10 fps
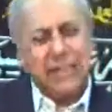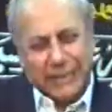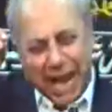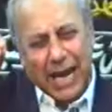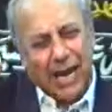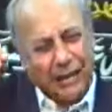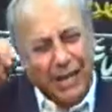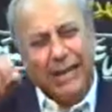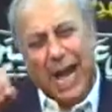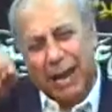Tell her
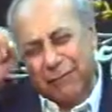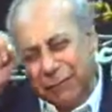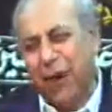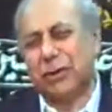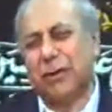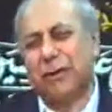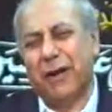that I have thought of